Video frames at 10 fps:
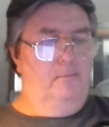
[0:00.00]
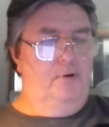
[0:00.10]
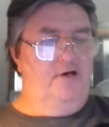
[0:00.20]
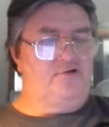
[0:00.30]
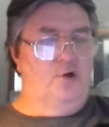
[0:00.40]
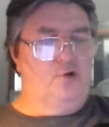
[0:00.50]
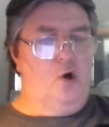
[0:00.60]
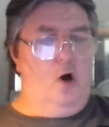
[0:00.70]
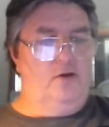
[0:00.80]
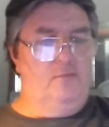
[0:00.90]
please don't
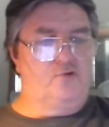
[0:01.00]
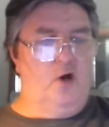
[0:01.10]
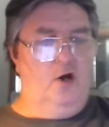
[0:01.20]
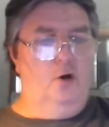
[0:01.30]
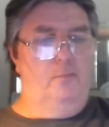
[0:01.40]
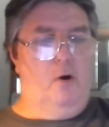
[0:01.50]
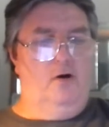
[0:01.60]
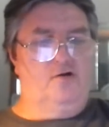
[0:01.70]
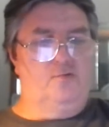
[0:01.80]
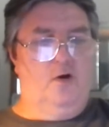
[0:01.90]
call them trailer
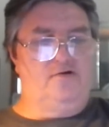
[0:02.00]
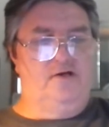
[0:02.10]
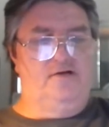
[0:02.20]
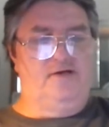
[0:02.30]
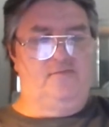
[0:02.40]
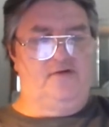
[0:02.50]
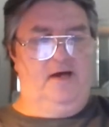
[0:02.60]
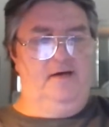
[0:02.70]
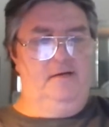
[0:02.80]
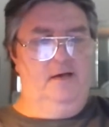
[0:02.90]
parks, residents have
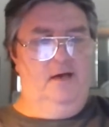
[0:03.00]
said,